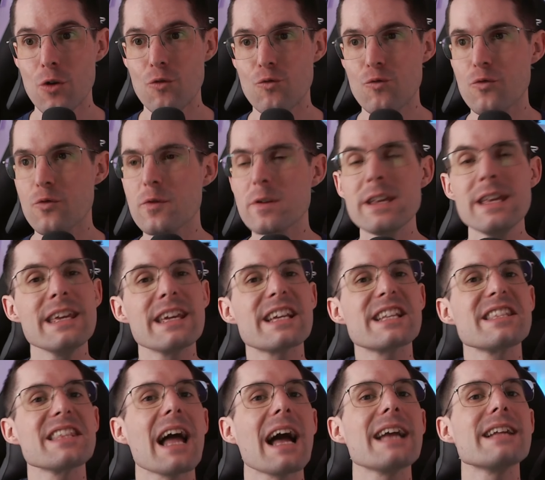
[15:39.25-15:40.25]

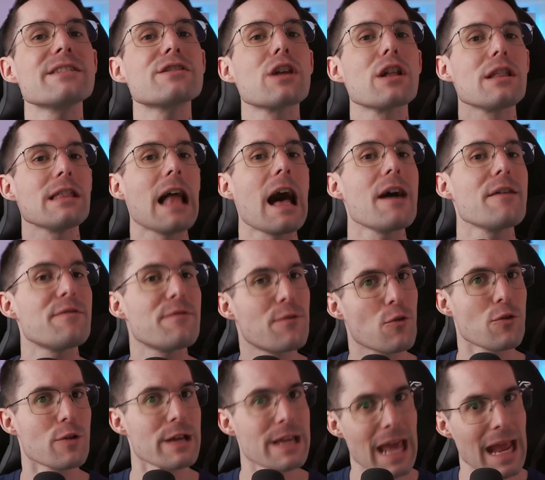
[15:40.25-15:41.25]
reignite the love
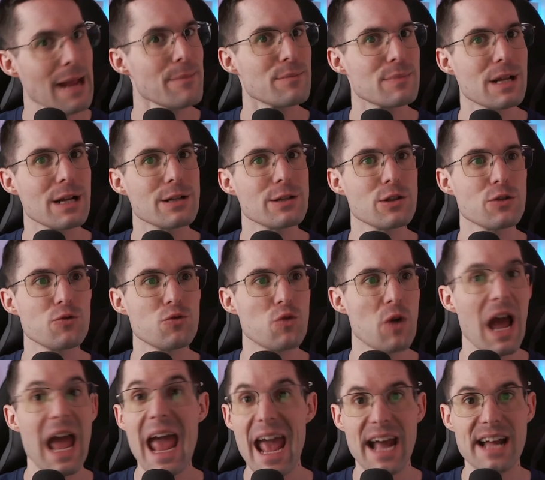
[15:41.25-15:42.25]
for a game that you
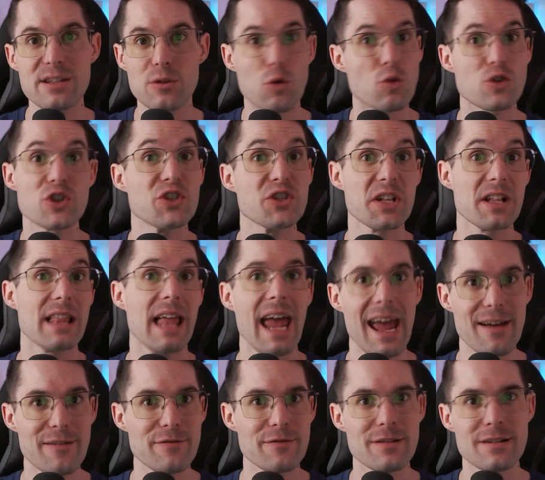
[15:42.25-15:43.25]
had or still
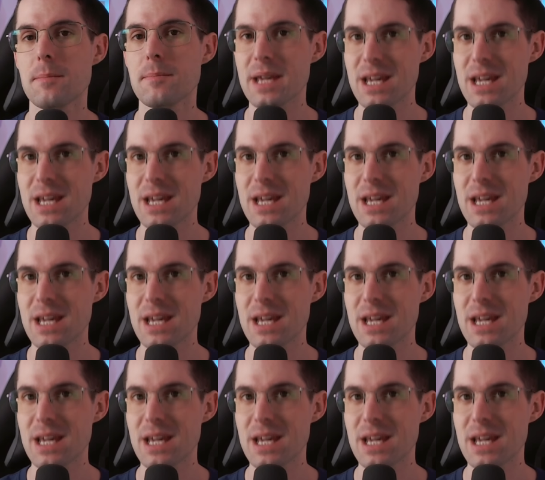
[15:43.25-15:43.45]
have.